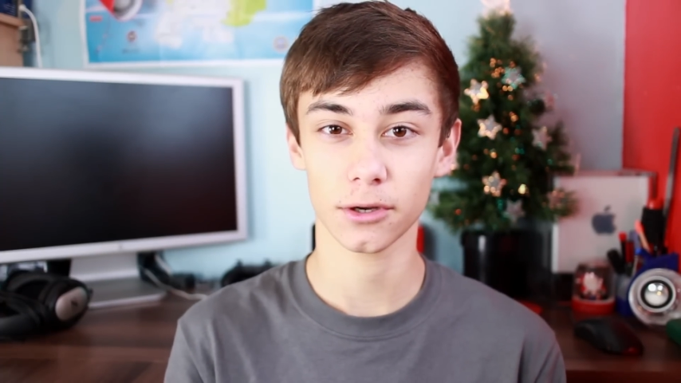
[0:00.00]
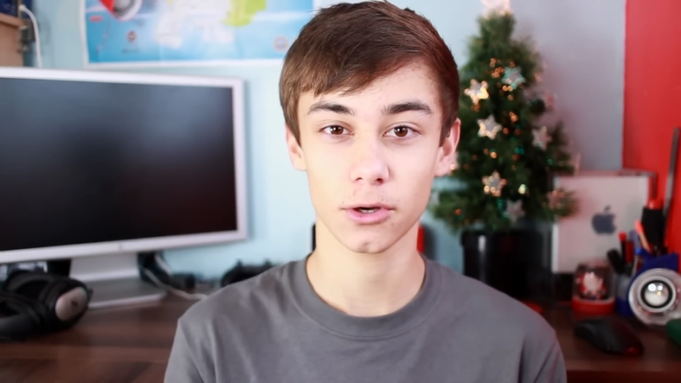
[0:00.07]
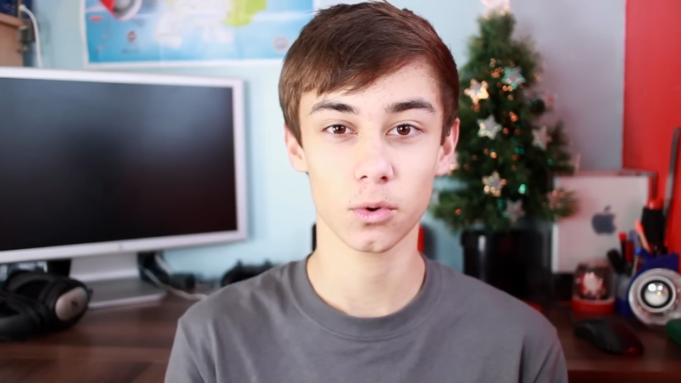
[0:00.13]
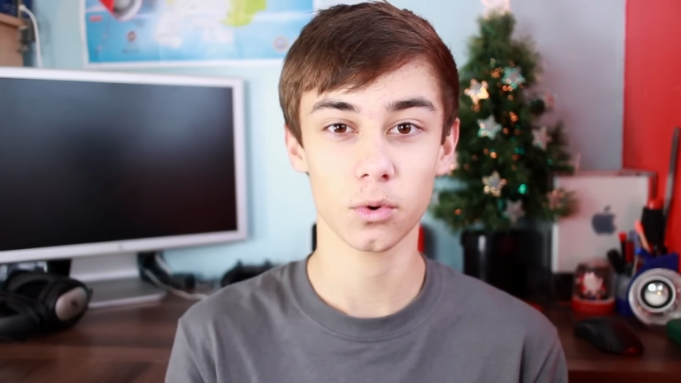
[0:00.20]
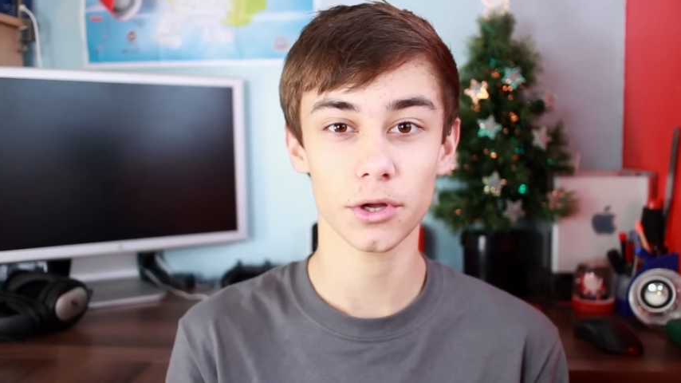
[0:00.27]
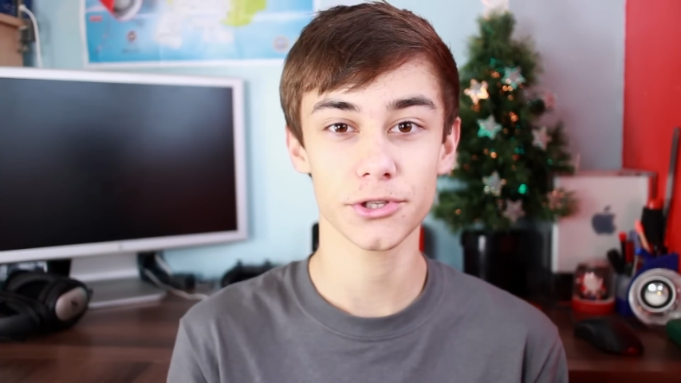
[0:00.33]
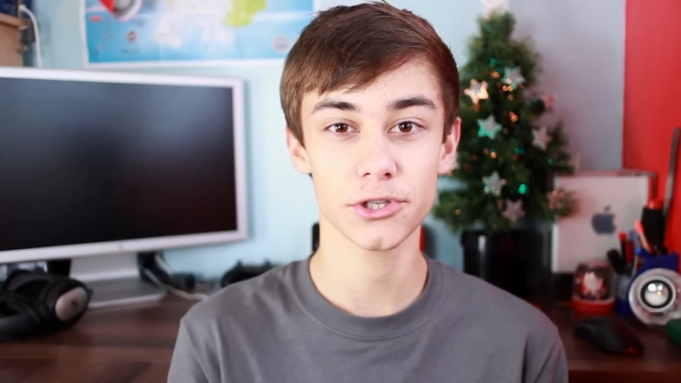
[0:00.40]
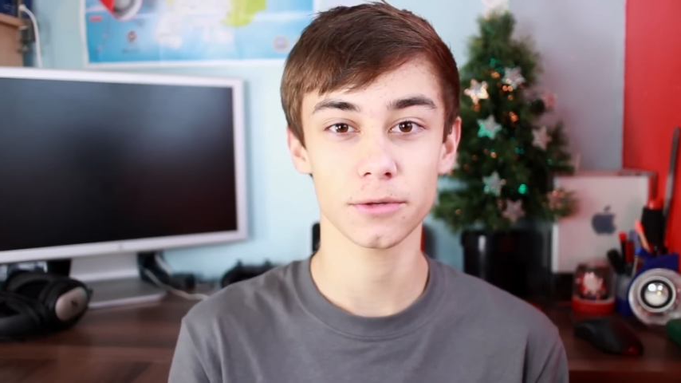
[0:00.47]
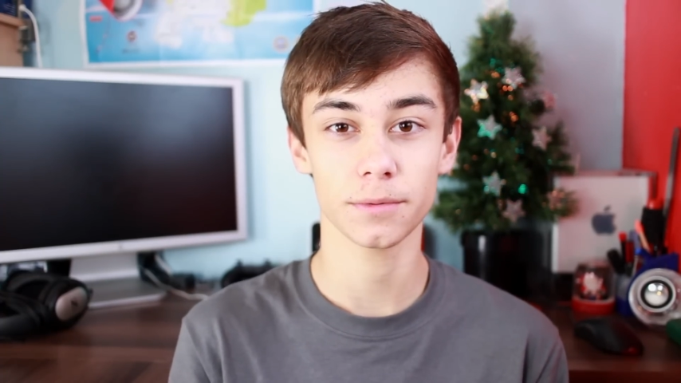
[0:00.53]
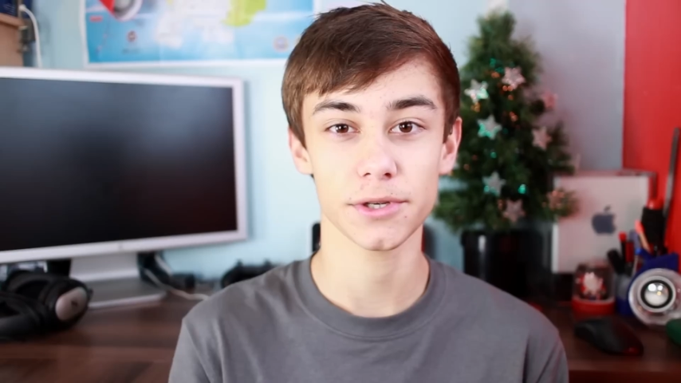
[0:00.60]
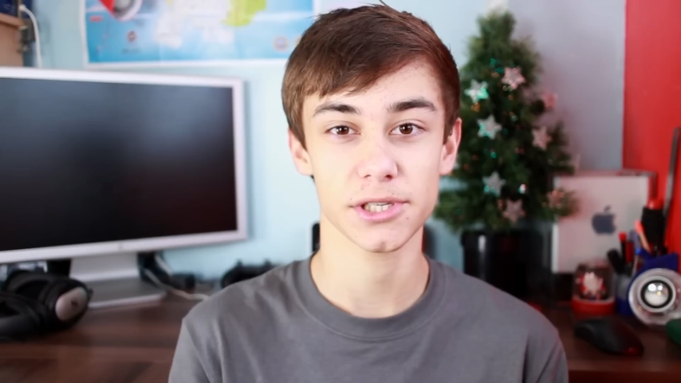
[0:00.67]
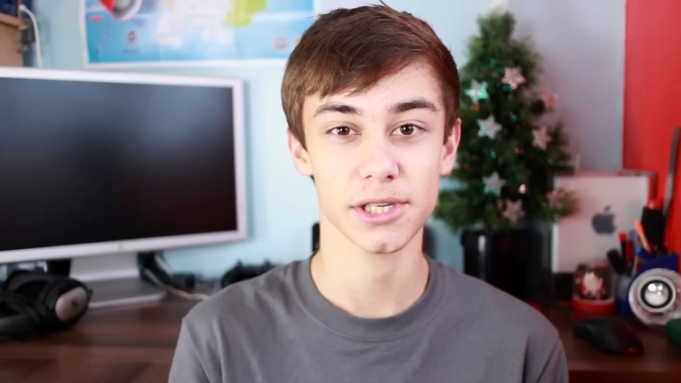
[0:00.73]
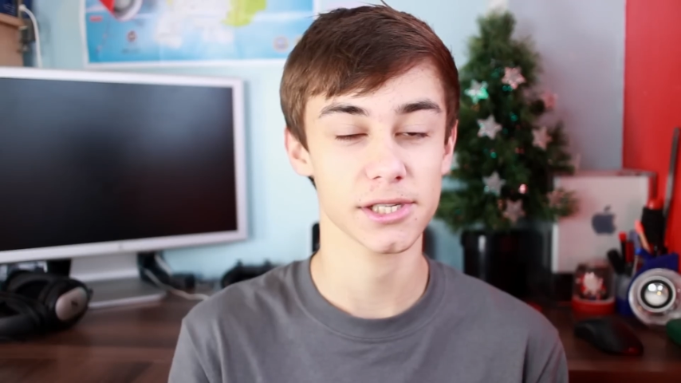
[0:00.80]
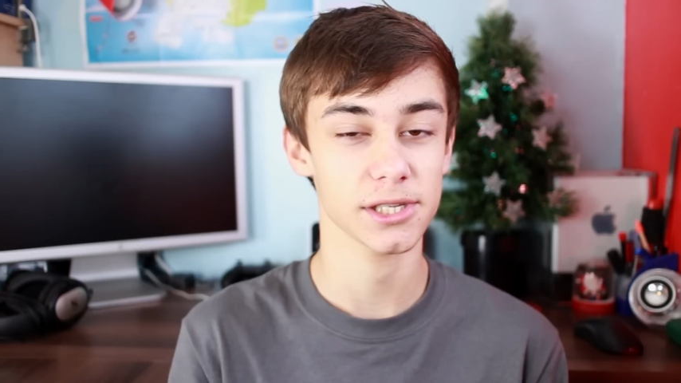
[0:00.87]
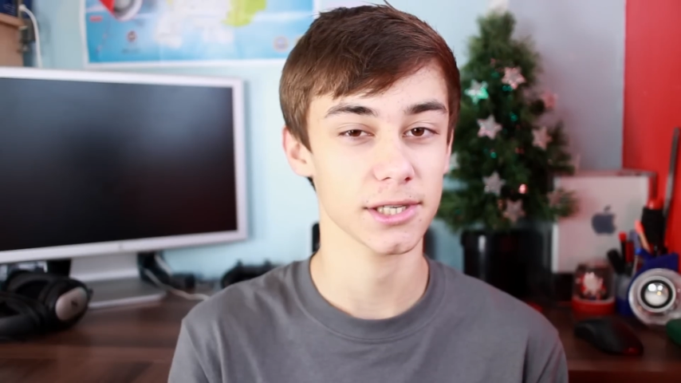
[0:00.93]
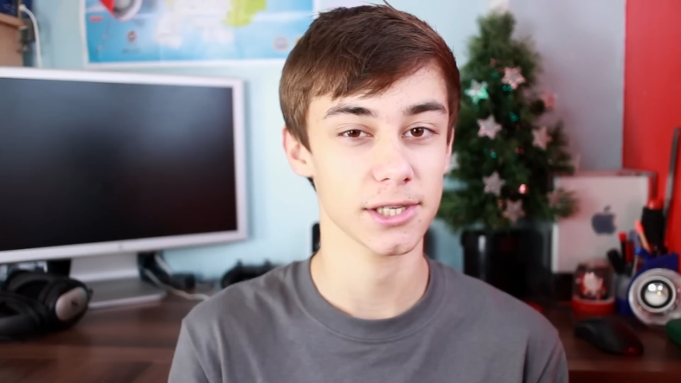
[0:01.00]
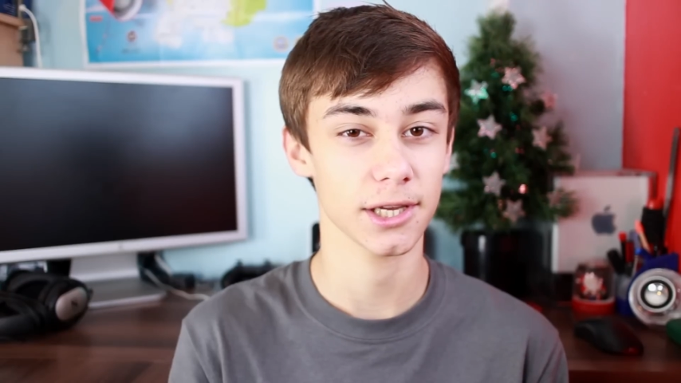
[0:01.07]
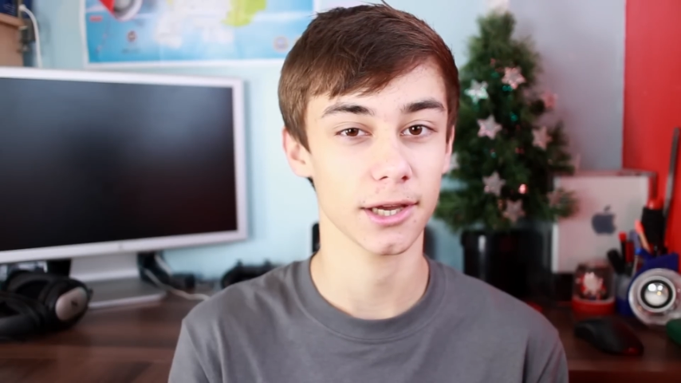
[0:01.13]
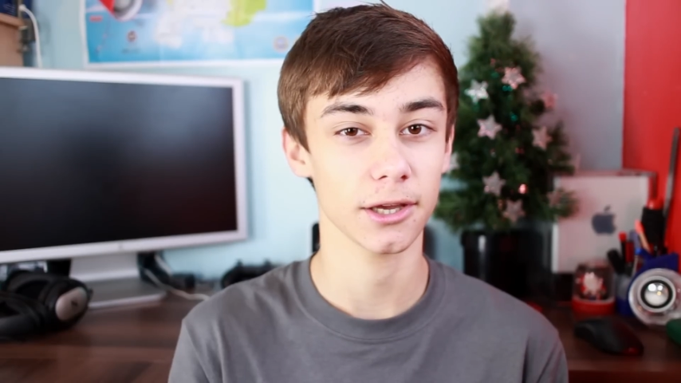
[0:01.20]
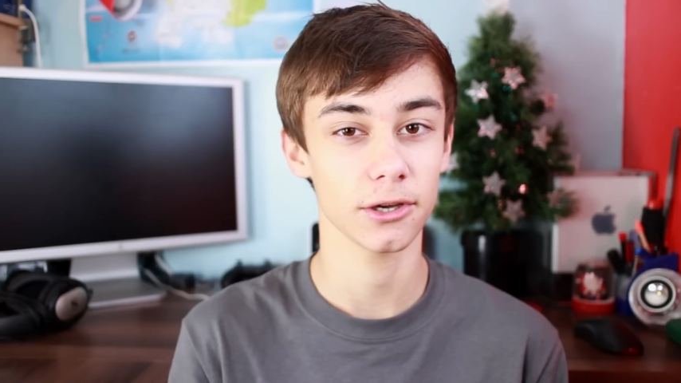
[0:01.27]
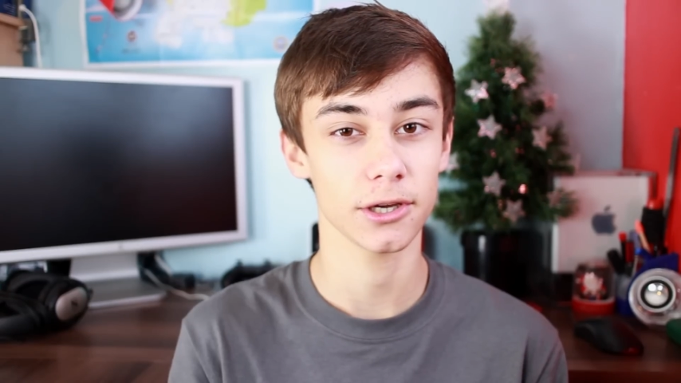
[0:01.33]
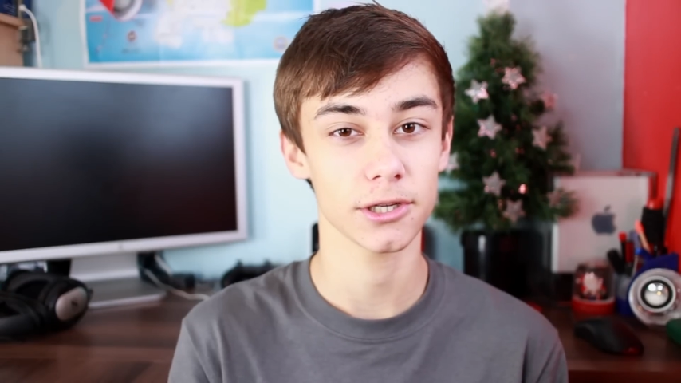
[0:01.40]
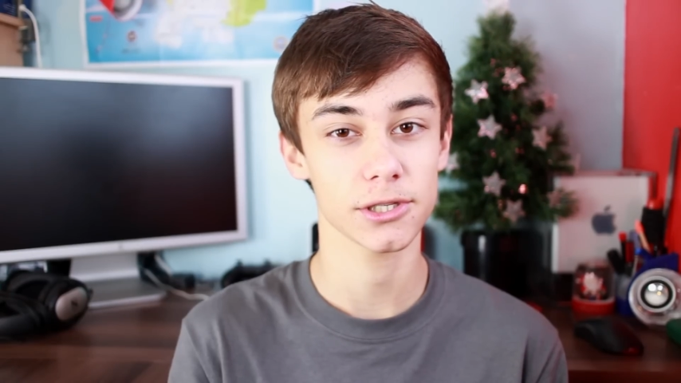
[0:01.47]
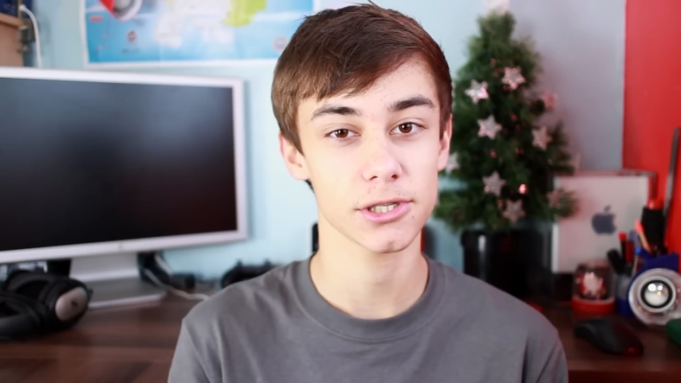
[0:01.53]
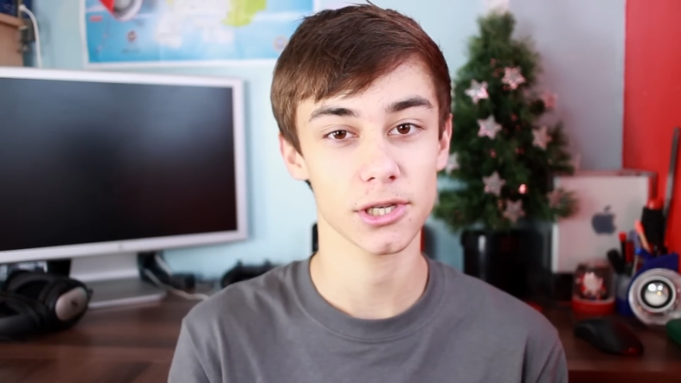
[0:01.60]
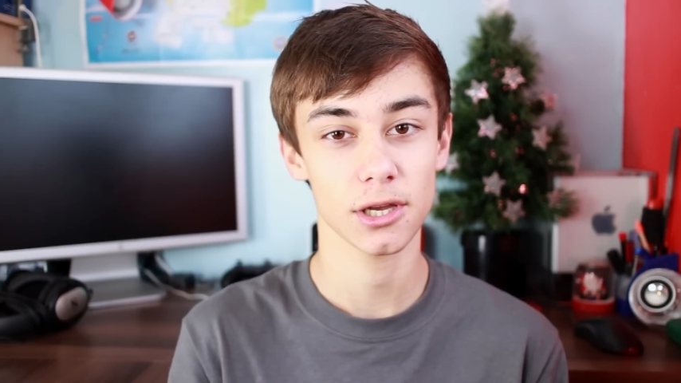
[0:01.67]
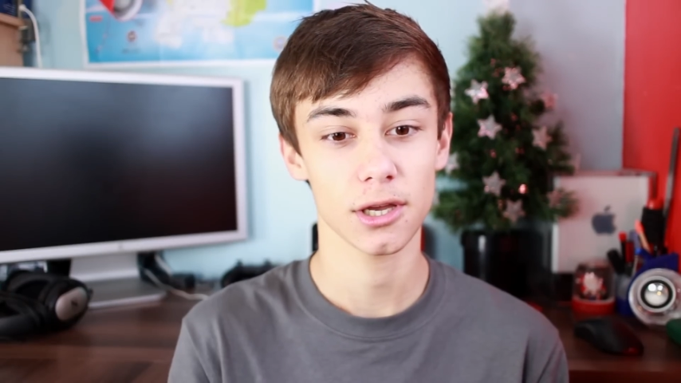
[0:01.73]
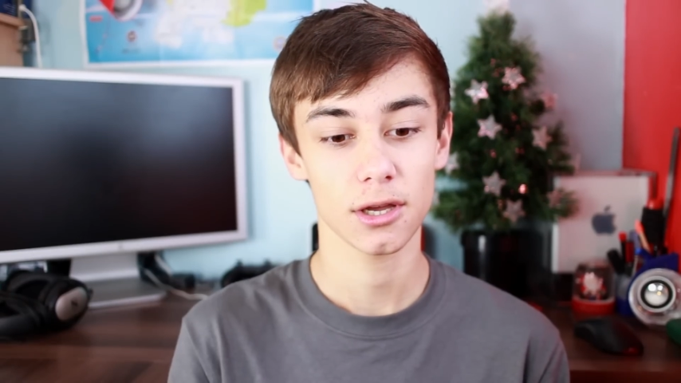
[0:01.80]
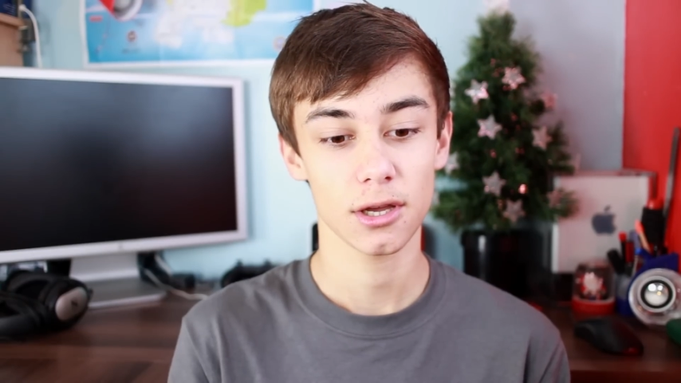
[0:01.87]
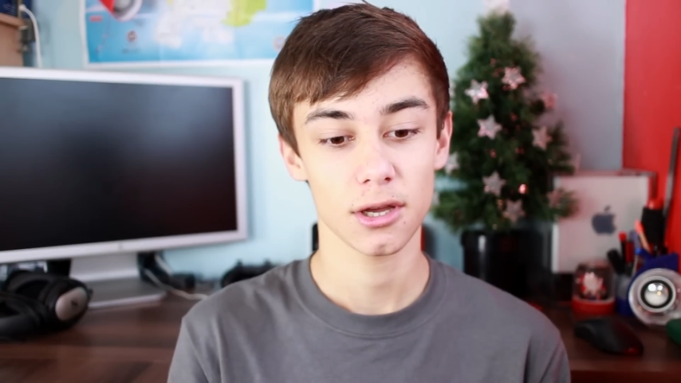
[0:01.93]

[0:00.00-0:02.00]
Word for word: quad two point six six gigahertz,